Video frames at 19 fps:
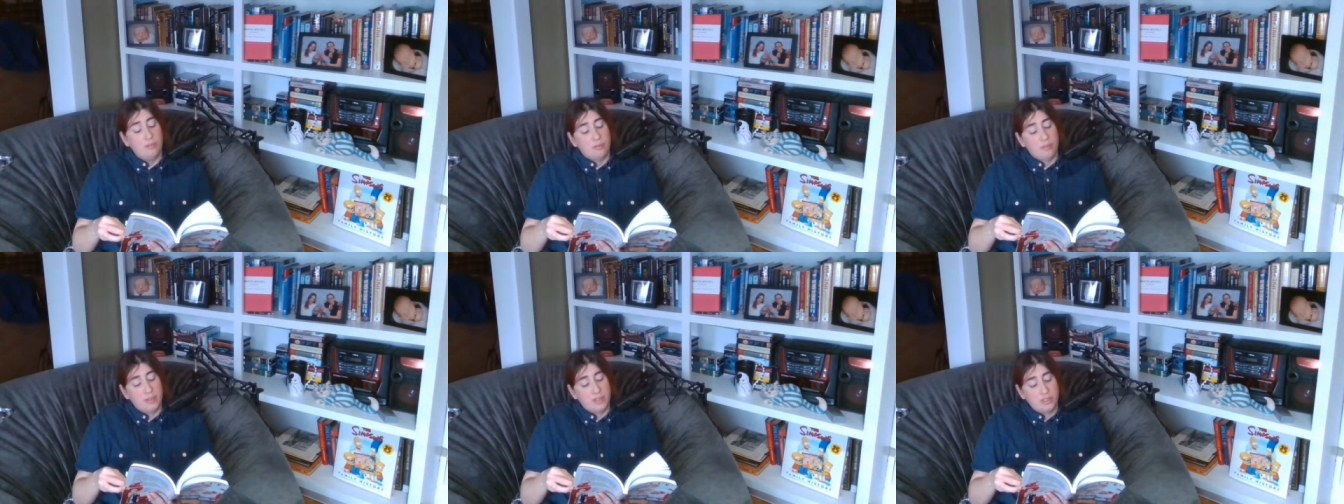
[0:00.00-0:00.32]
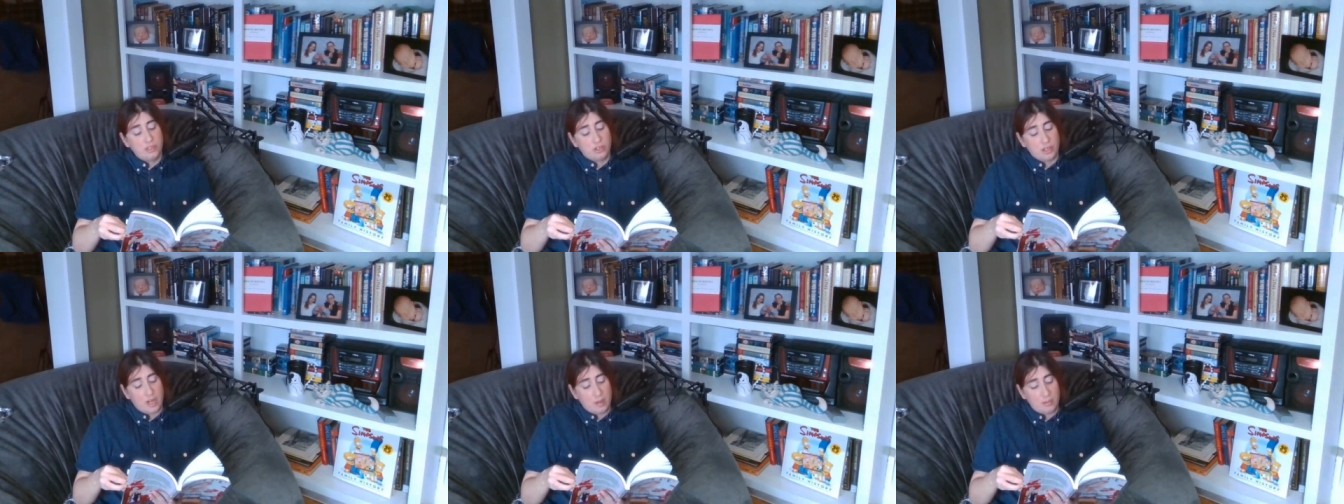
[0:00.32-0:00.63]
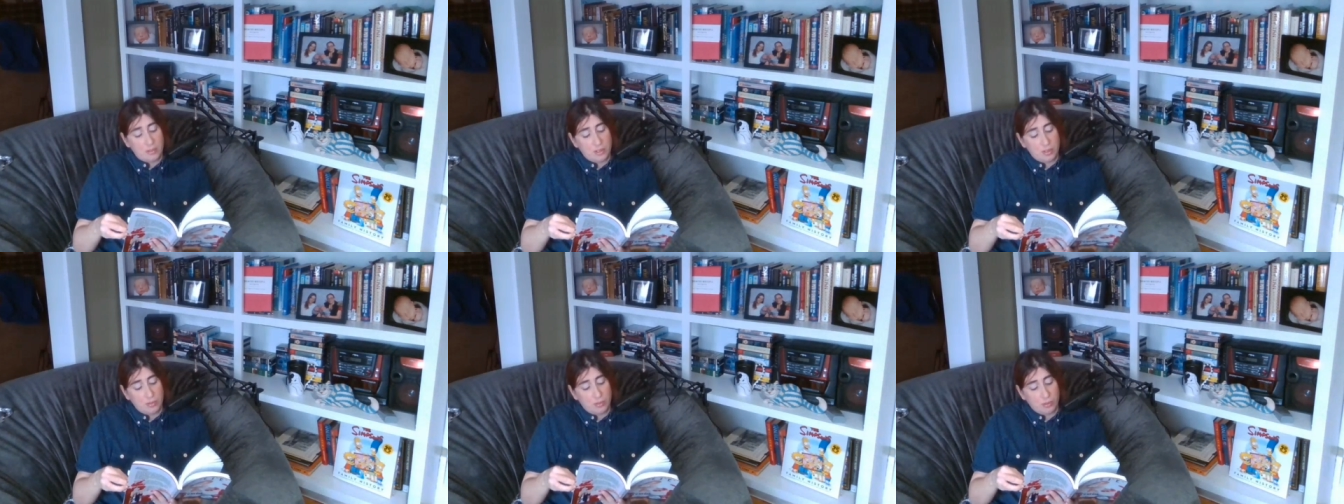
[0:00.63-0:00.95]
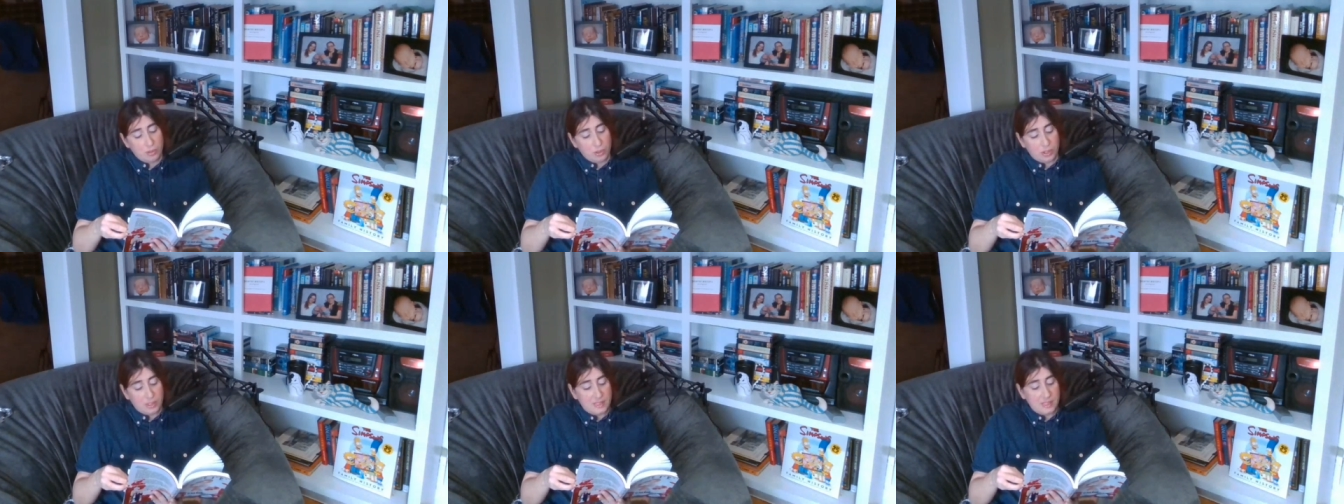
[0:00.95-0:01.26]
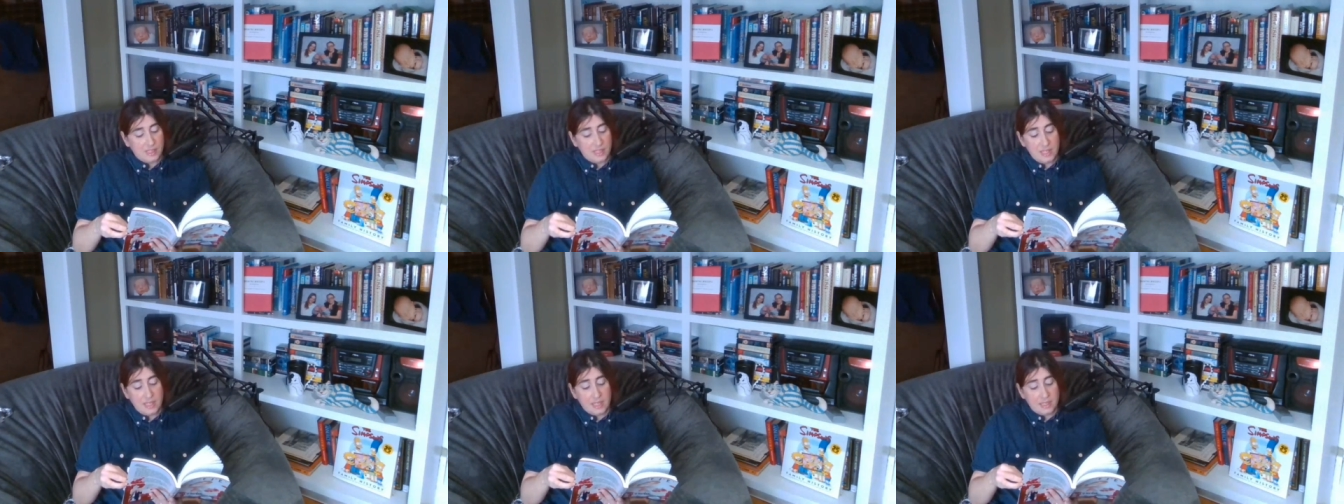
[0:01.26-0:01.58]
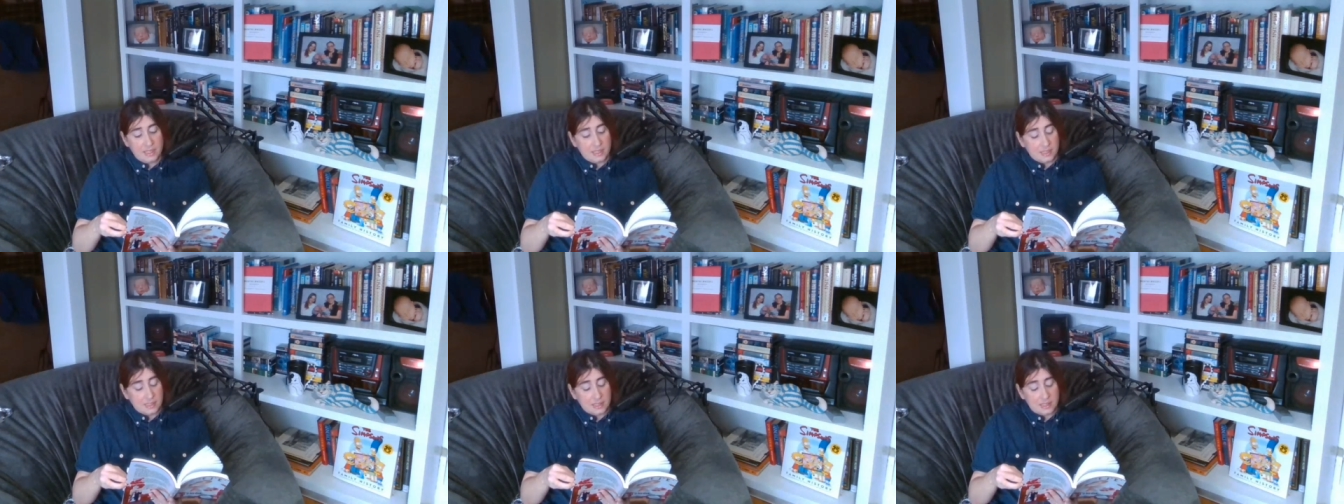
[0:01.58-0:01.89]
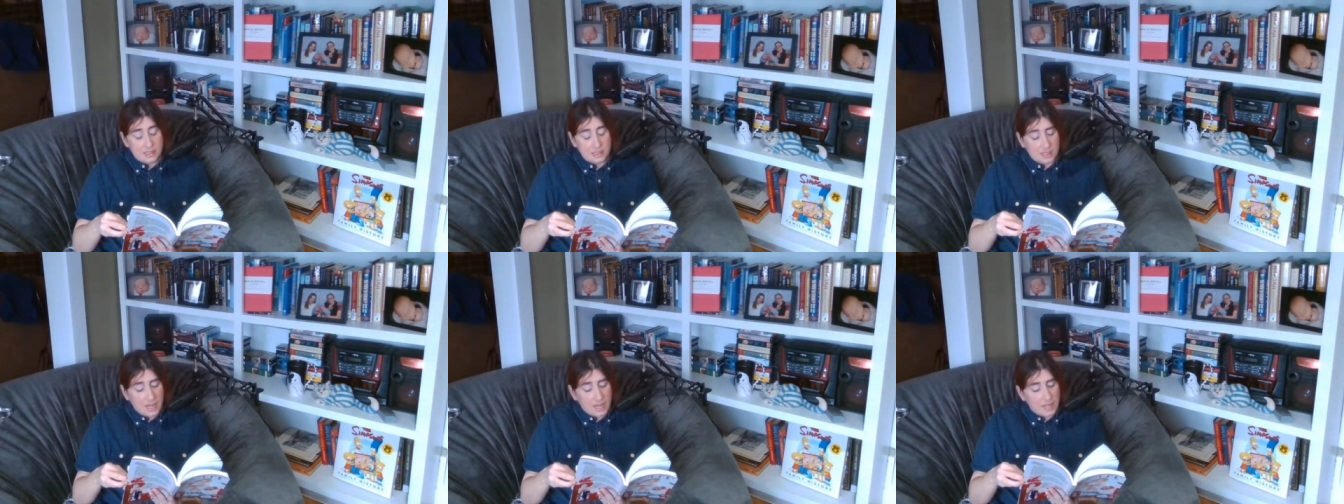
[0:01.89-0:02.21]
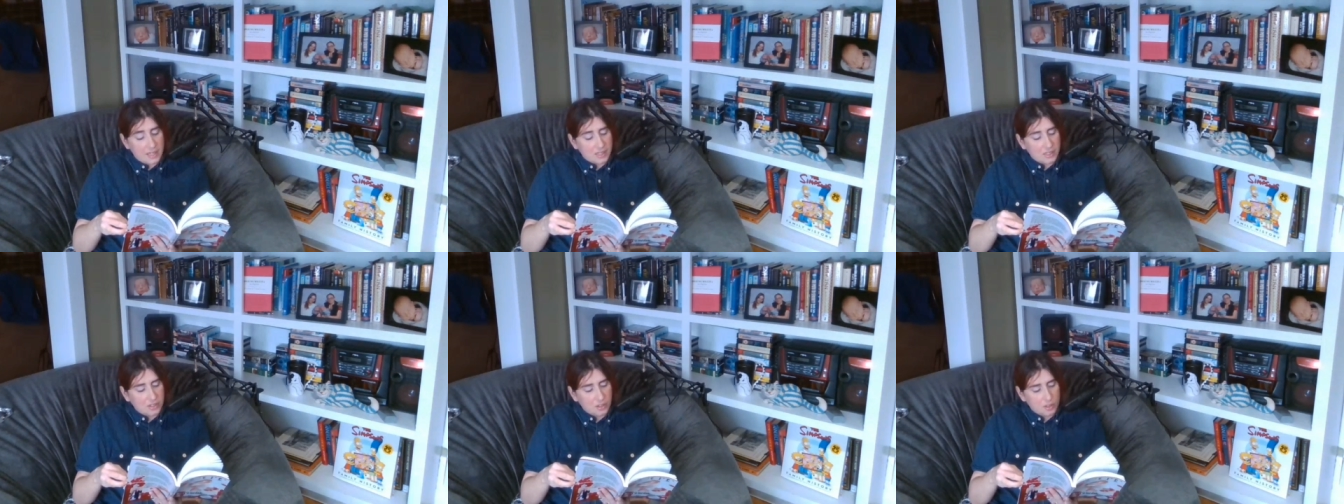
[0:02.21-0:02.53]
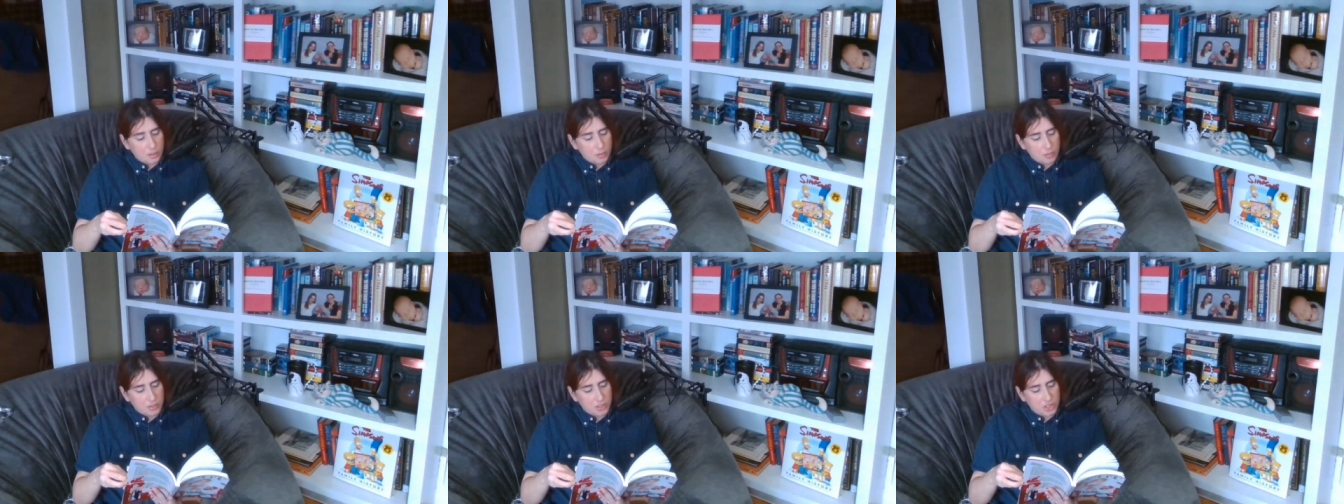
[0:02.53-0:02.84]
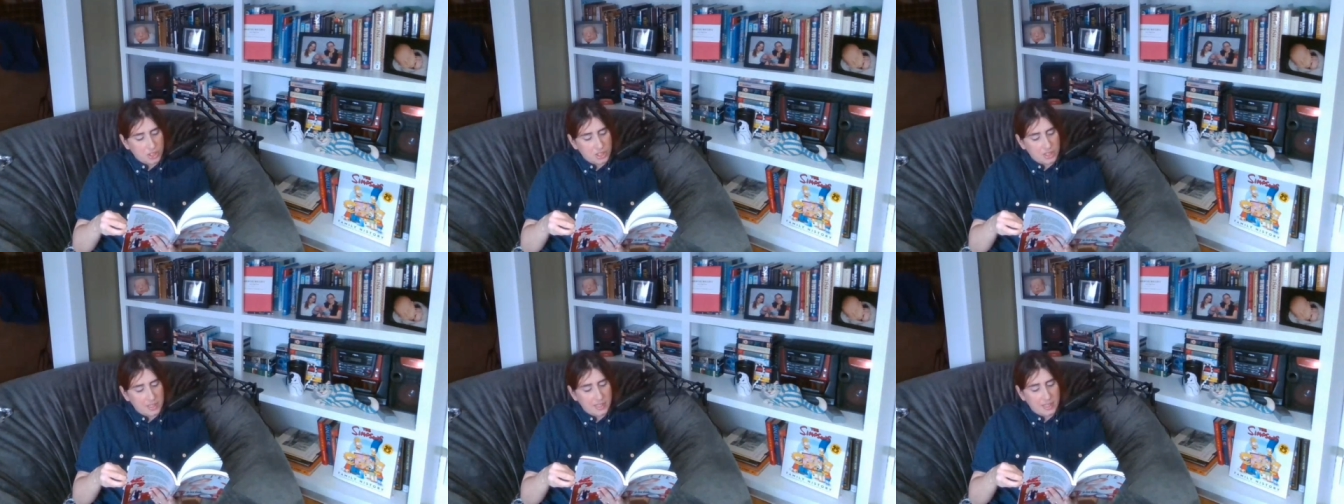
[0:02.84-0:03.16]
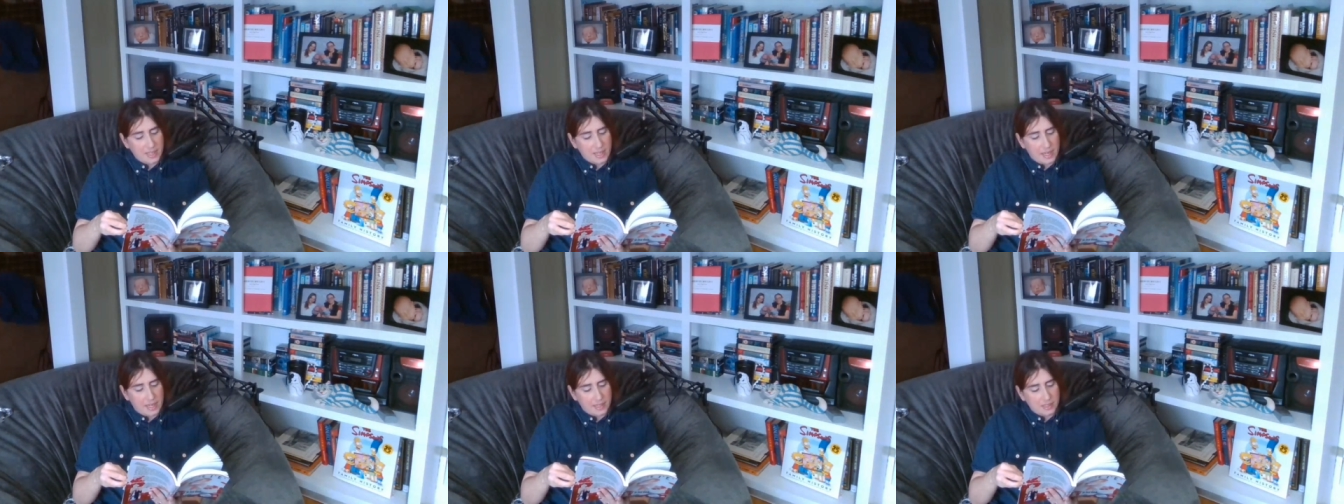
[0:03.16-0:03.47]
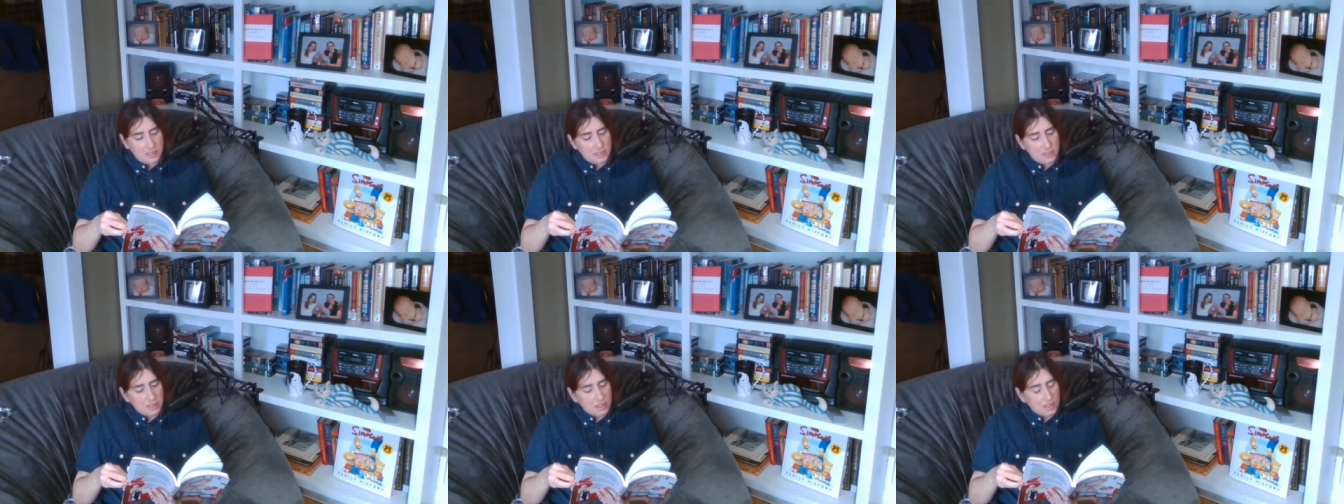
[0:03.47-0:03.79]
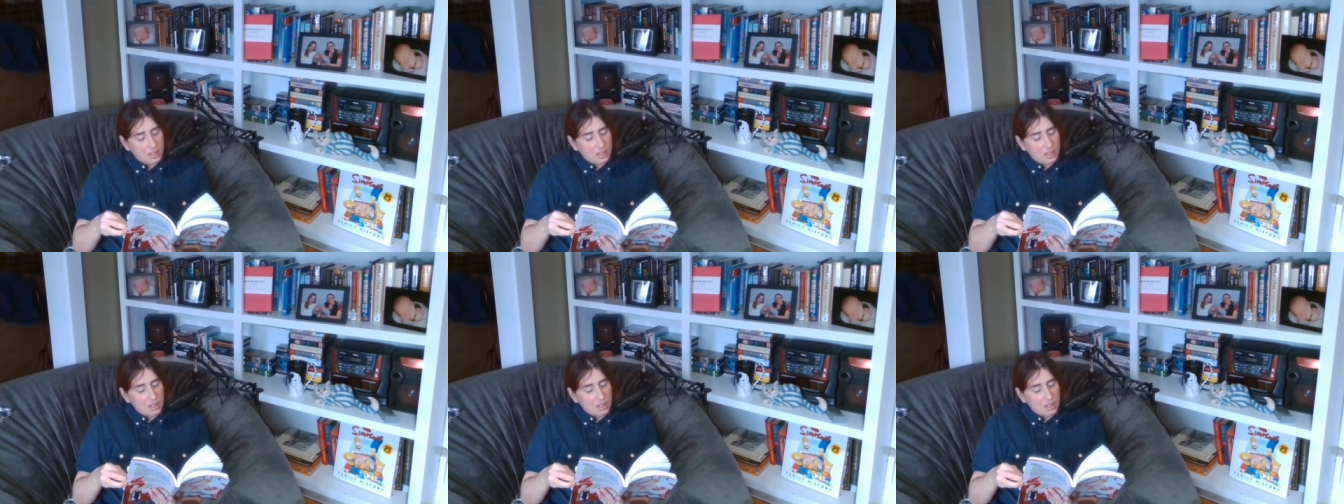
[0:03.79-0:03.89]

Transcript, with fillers: Fred dropped to the floor, sitting Indian style, and looked Brigid in the eyes.